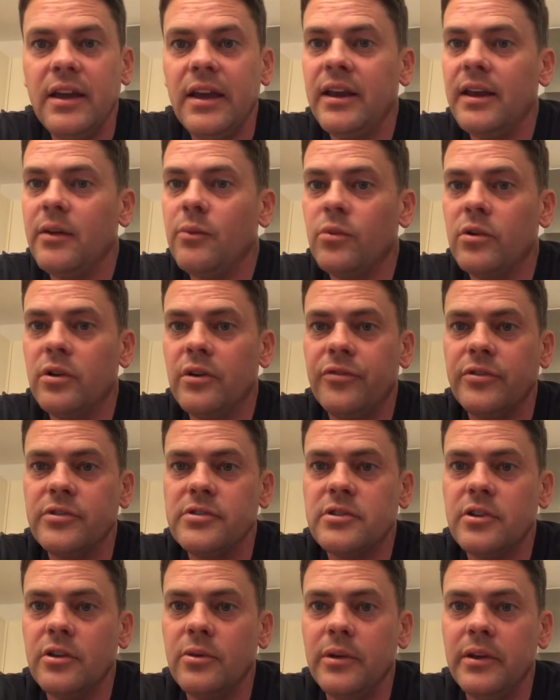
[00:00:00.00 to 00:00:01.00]
It ain't worth
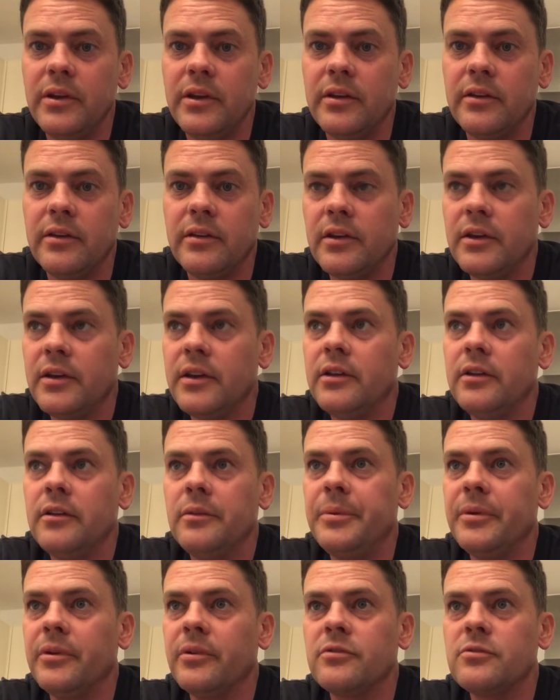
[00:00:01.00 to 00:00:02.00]
us doing it, to
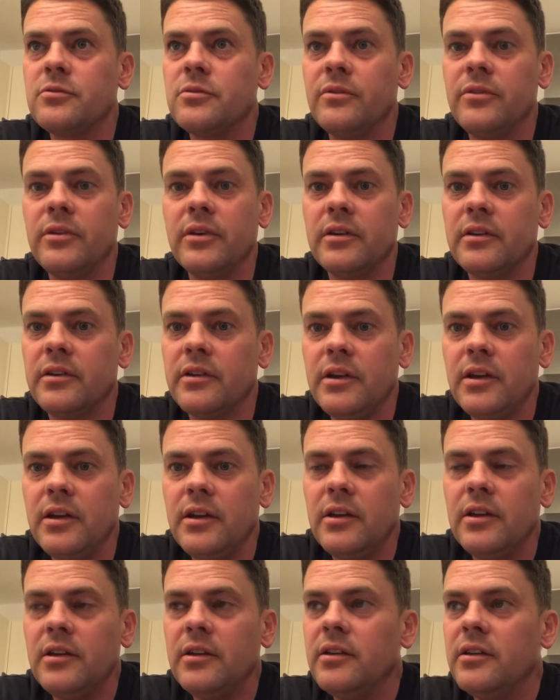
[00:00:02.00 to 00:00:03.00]
be honest with you.
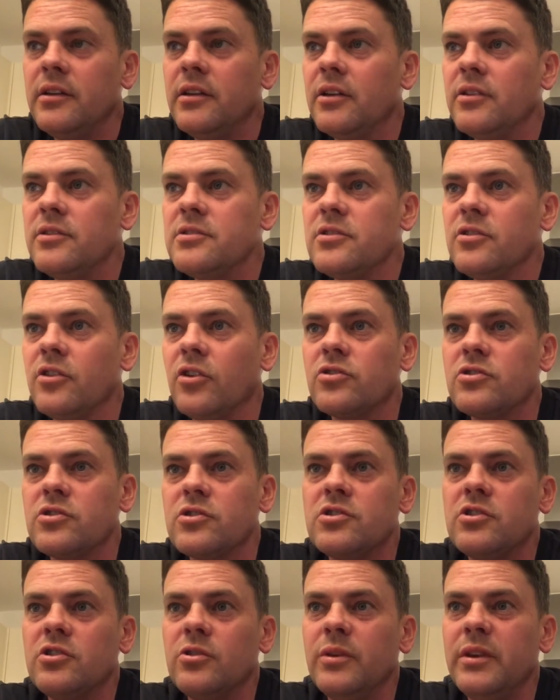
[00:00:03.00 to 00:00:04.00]
You know, it's not
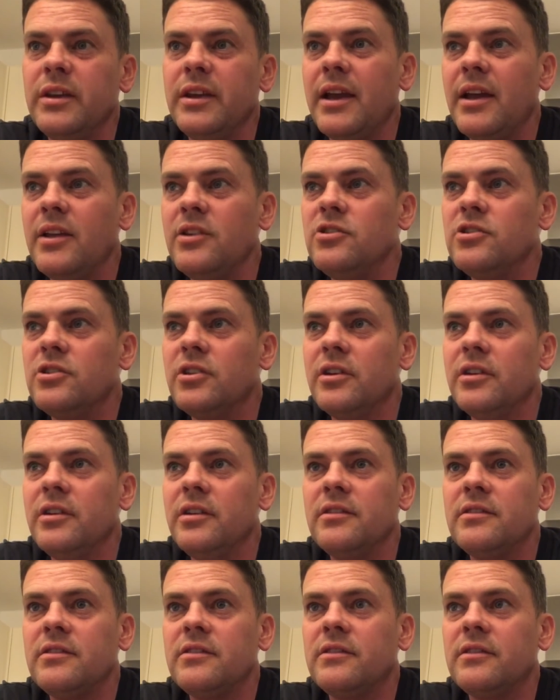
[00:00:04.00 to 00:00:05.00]
just doing the engine,
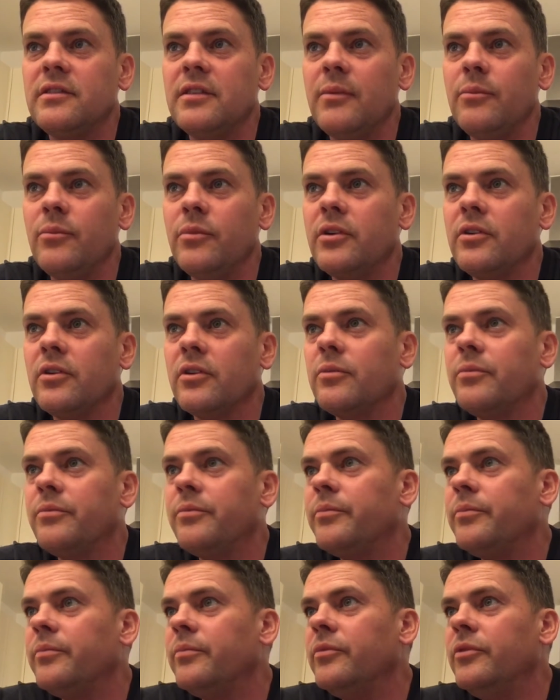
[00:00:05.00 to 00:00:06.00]
it's then you've
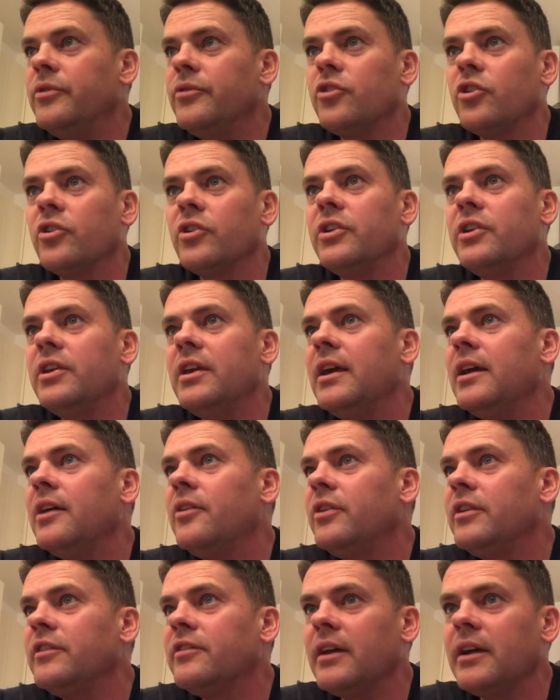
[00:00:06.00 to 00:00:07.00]
got a
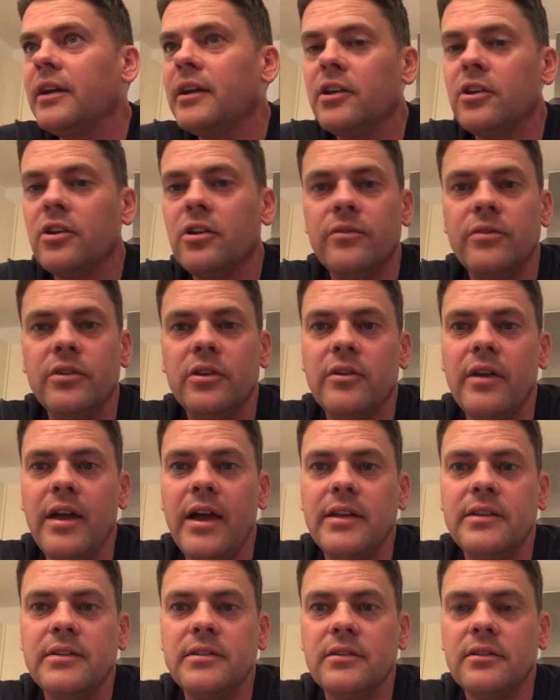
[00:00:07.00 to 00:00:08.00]
year it's hanging over your
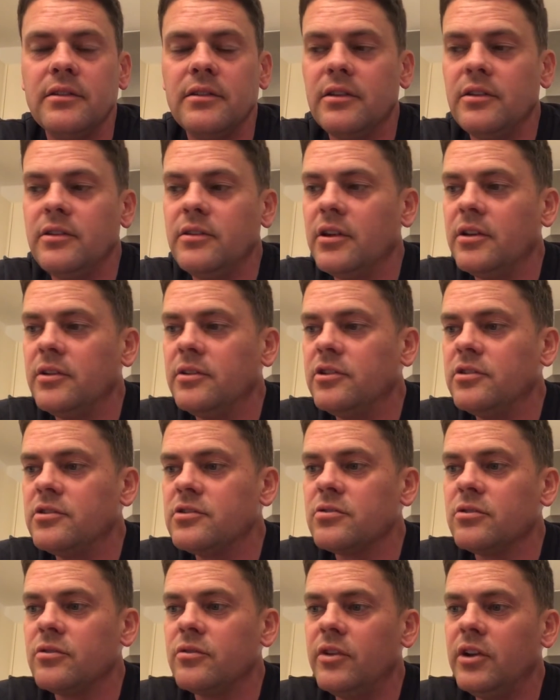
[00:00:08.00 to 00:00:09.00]
head, and you're
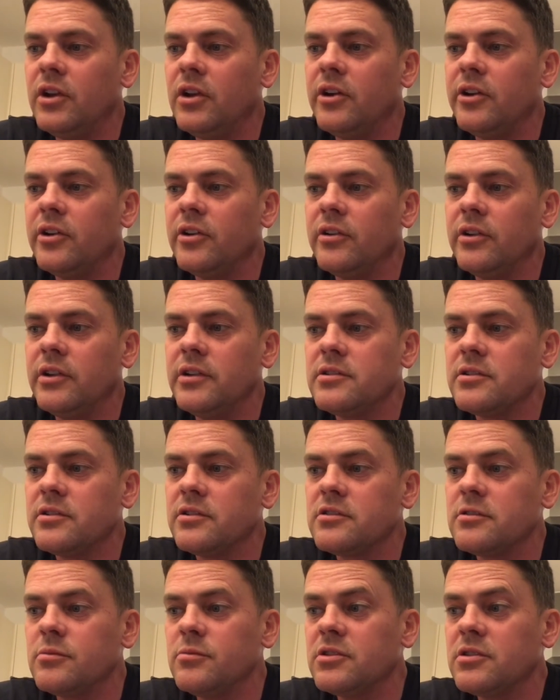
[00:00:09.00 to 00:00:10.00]
sort of relying on these
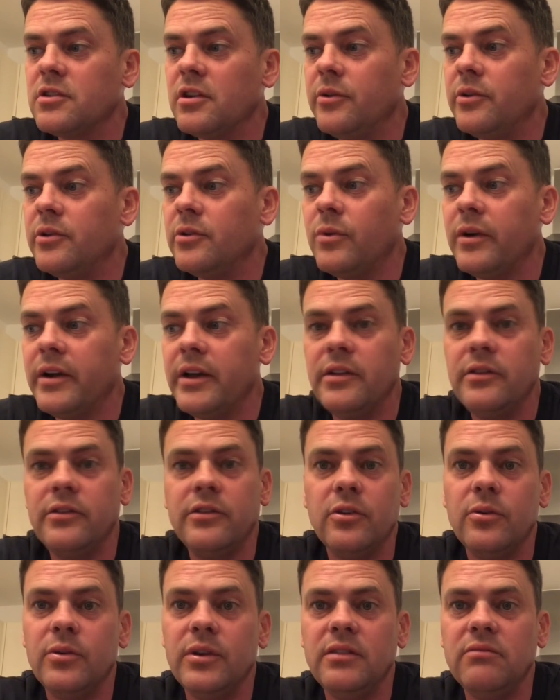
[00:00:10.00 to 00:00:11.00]
customers going away and
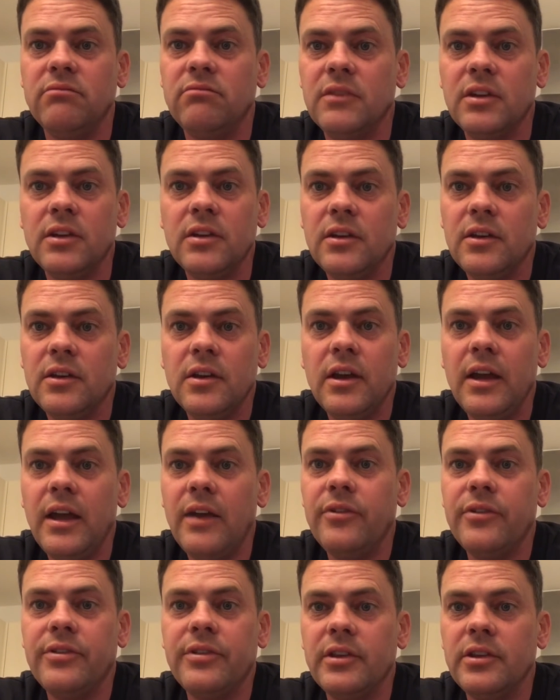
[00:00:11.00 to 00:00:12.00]
doing
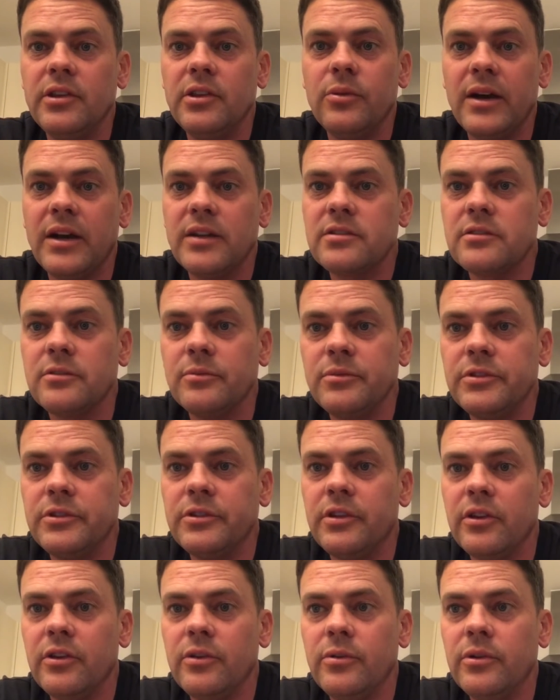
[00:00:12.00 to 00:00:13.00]
everything you ask them to
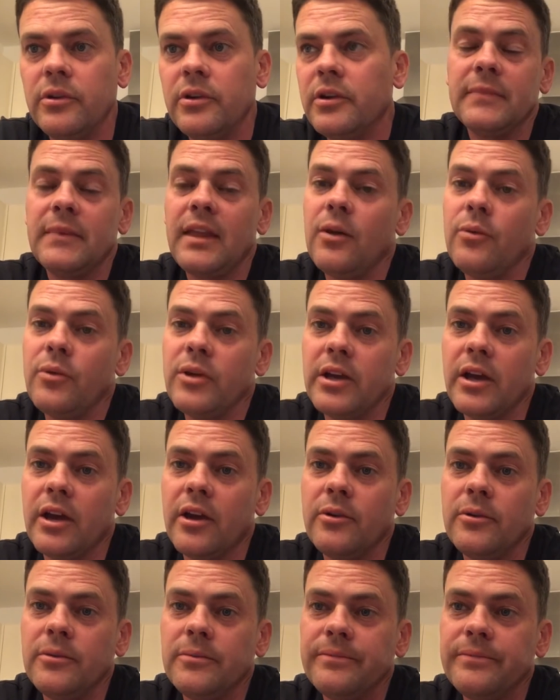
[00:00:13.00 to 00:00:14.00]
do. There we
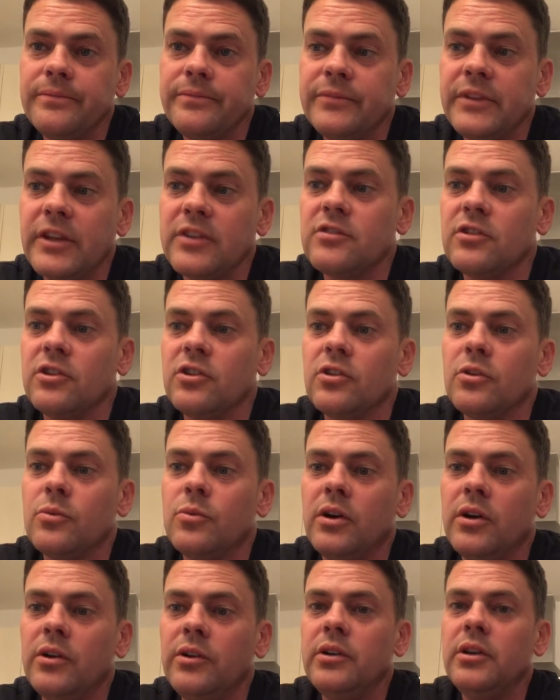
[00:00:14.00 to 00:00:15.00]
go. That's another
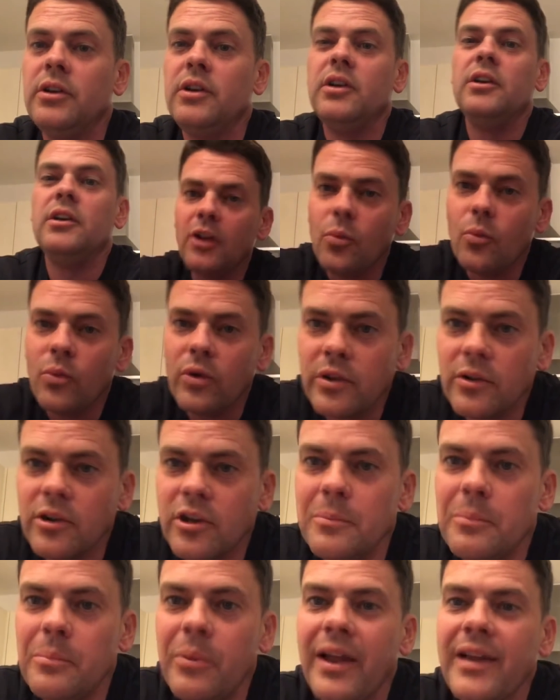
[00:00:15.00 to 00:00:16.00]
one. Don't want to
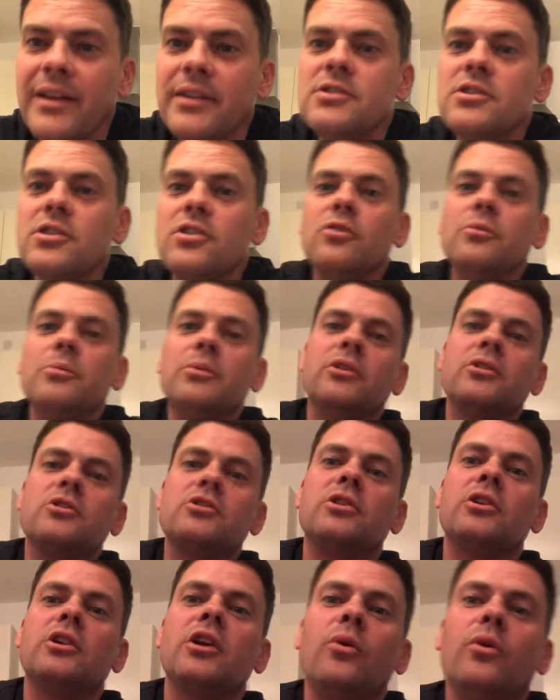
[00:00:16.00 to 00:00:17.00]
complain too
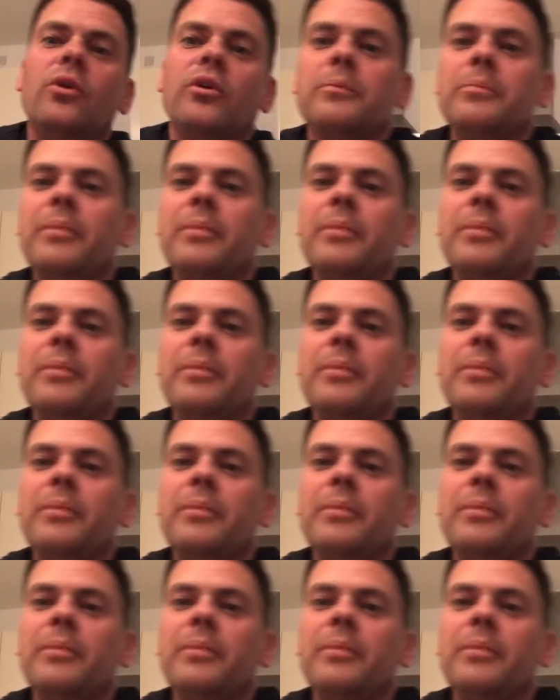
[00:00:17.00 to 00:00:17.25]
much and go on